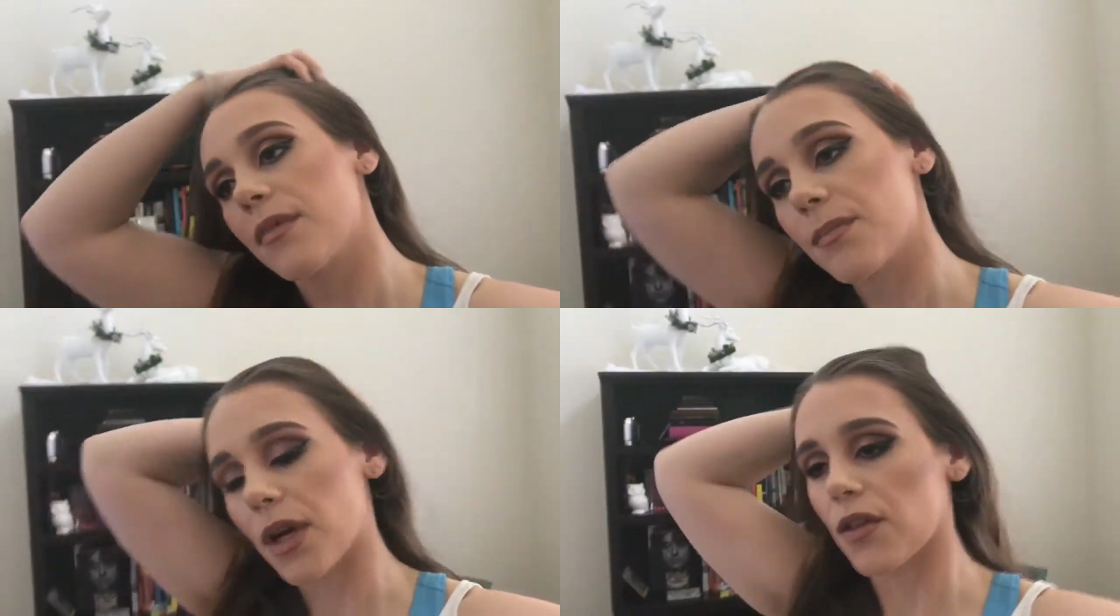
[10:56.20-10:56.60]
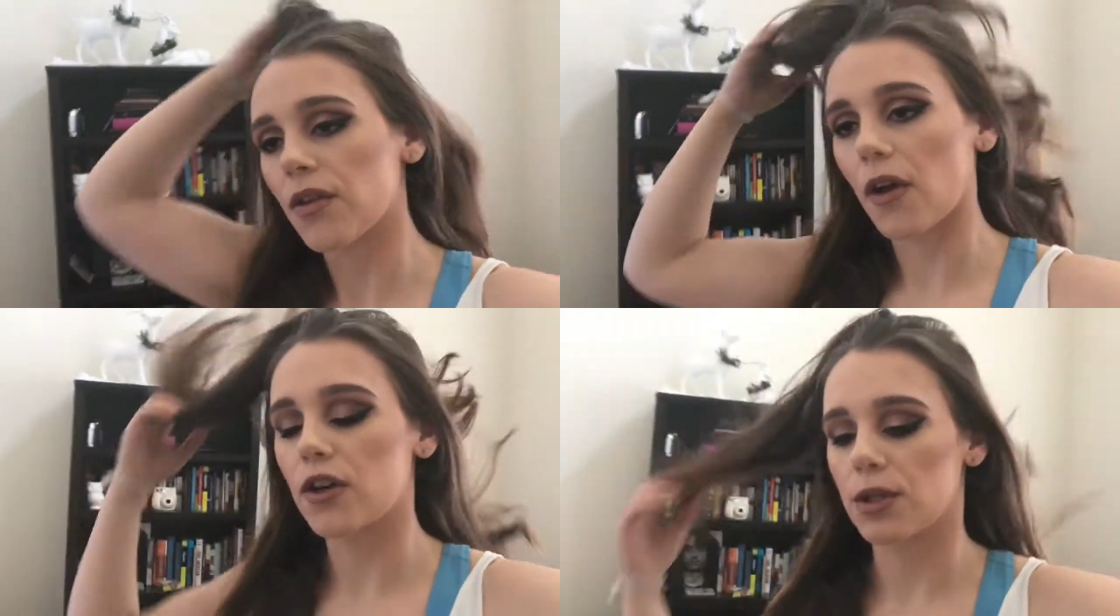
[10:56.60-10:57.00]
My other
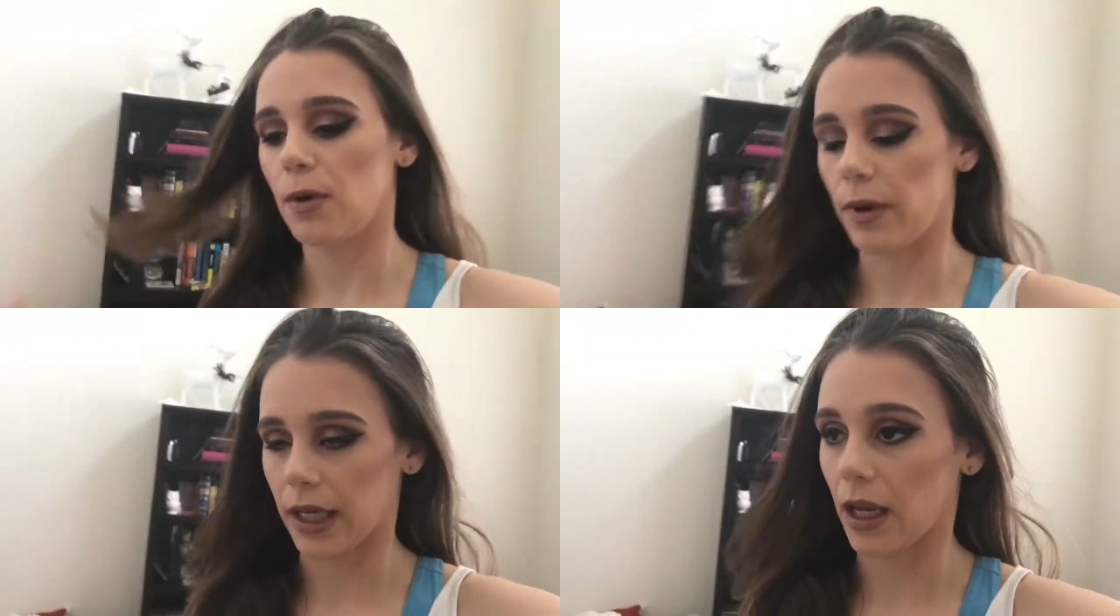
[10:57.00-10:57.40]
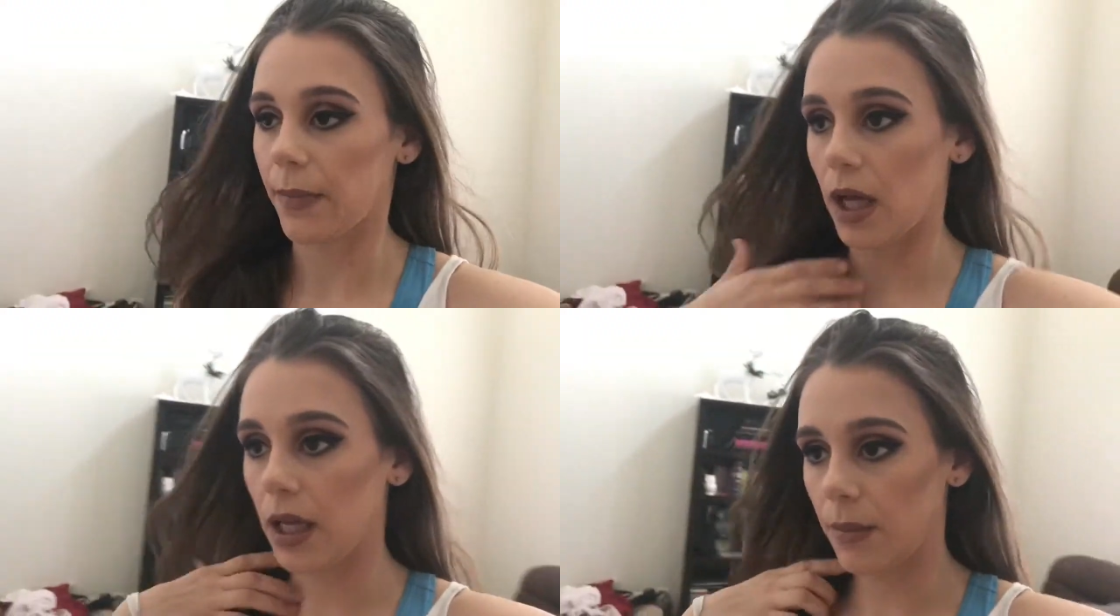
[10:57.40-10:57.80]
dog should be waking up
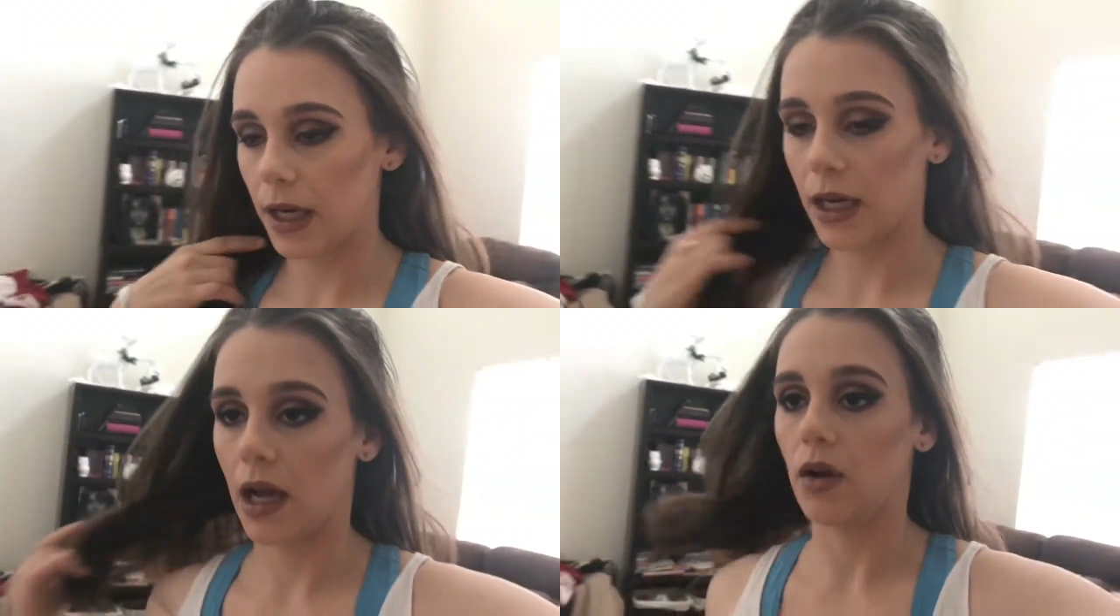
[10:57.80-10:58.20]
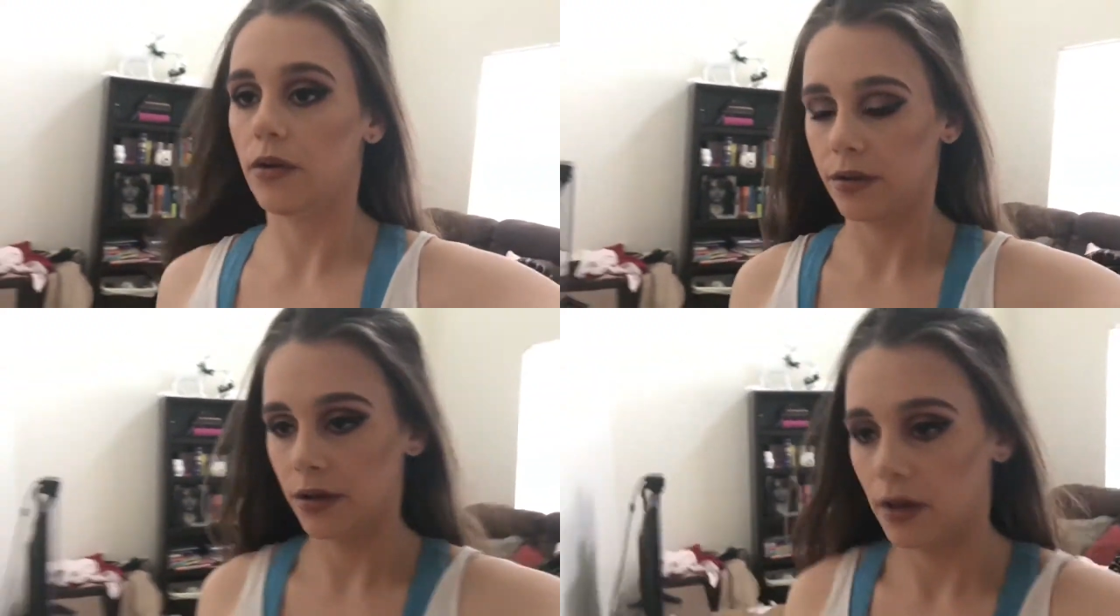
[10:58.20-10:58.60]
any minute now.
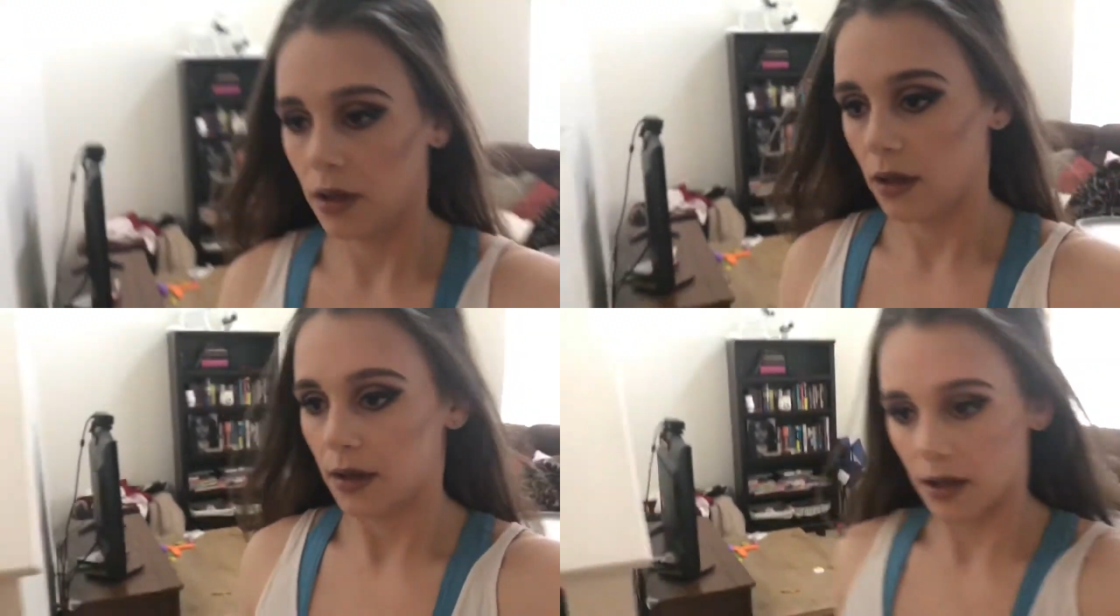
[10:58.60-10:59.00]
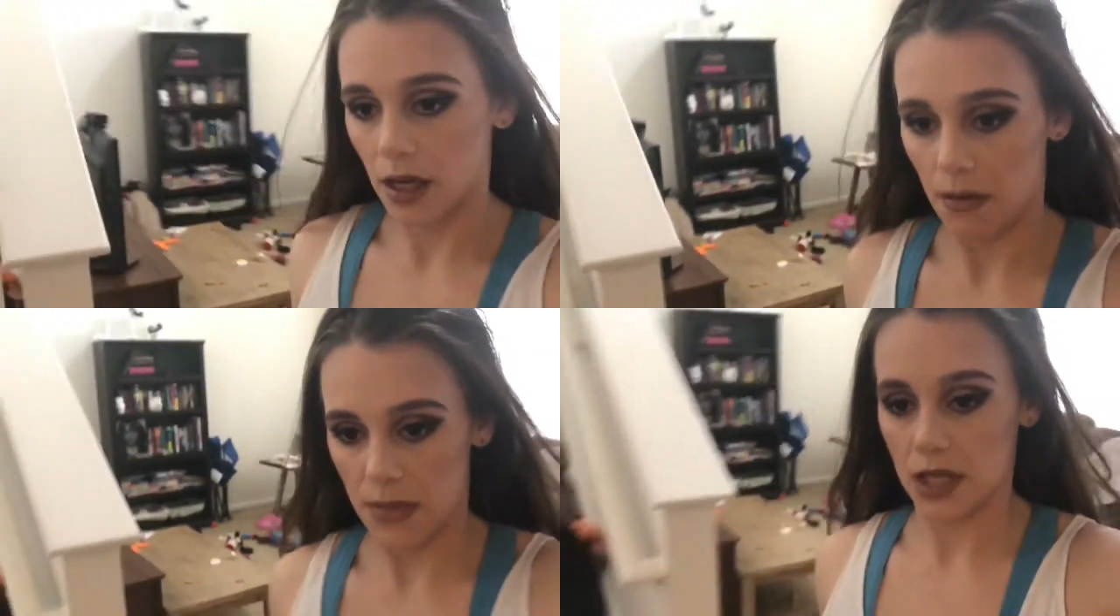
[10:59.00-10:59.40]

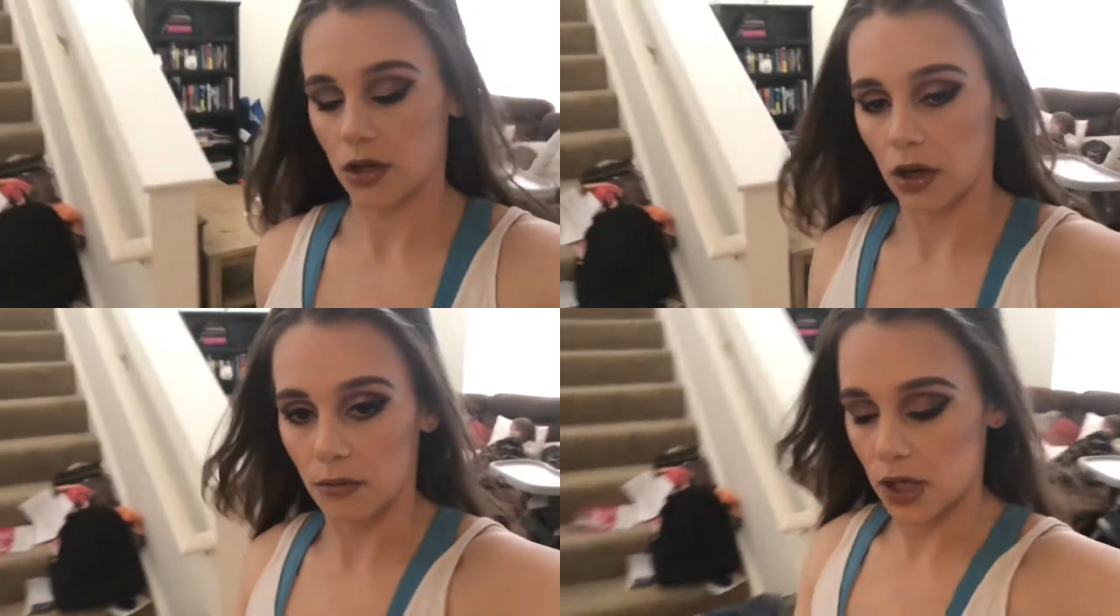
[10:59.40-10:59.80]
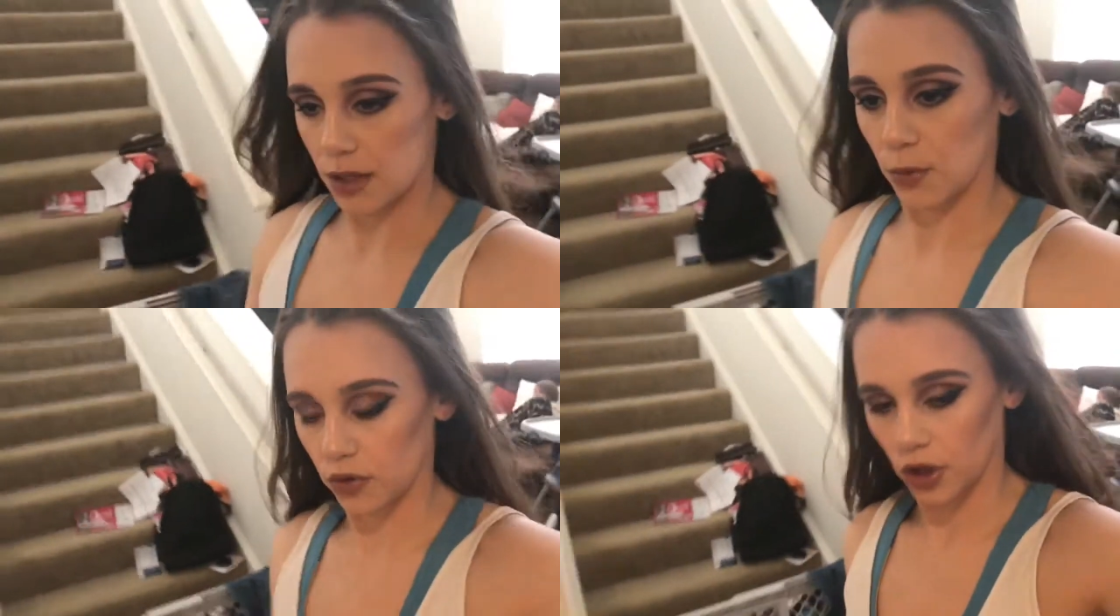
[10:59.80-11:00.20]
I miss her. I want to
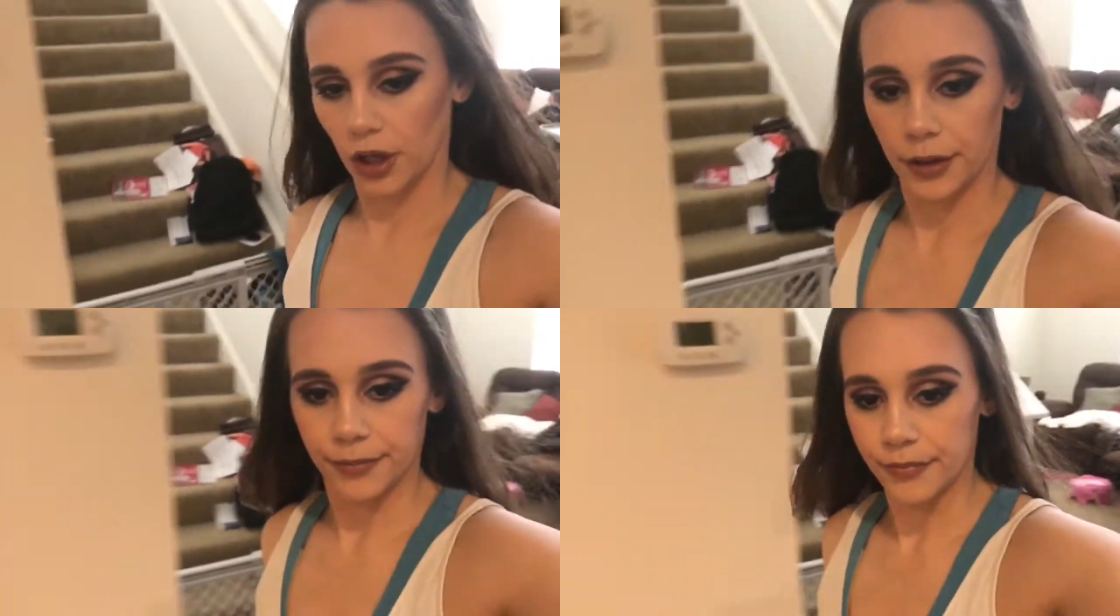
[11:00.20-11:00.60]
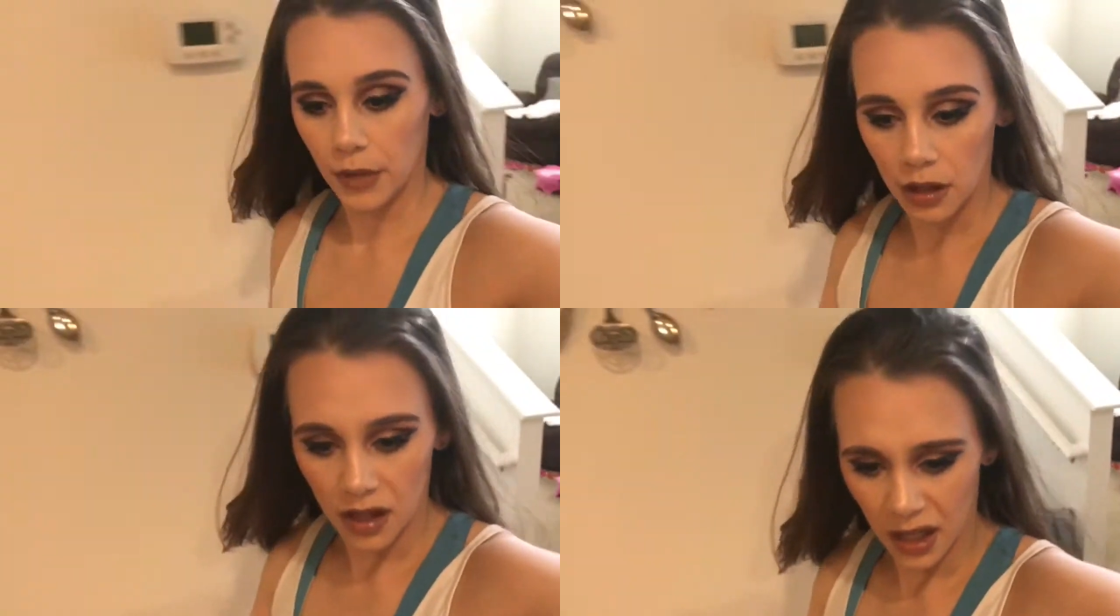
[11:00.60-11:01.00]
smooch her.
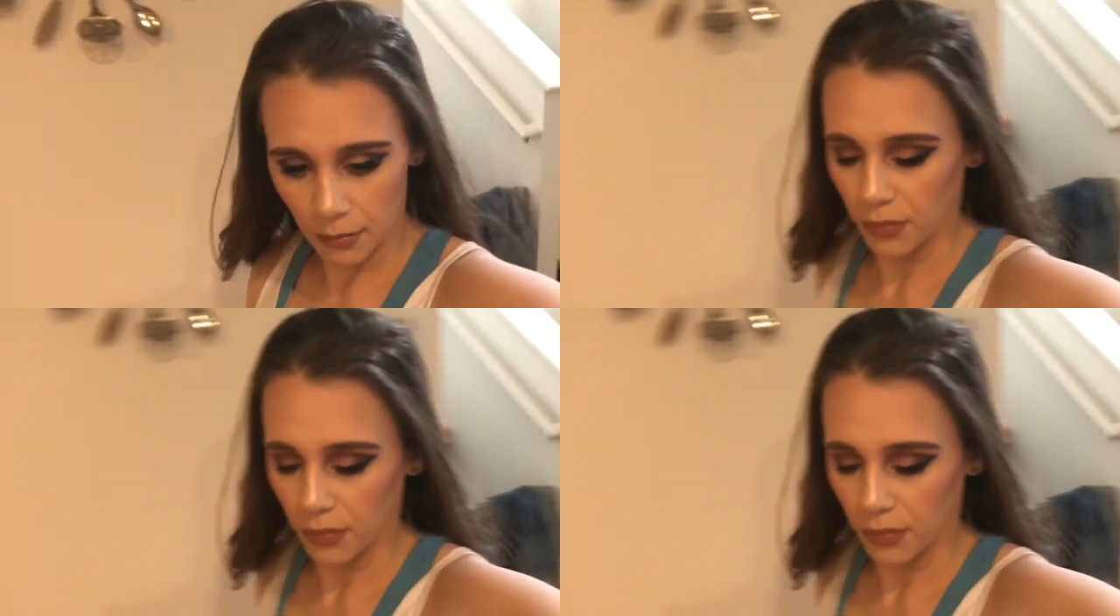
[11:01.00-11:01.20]
I need to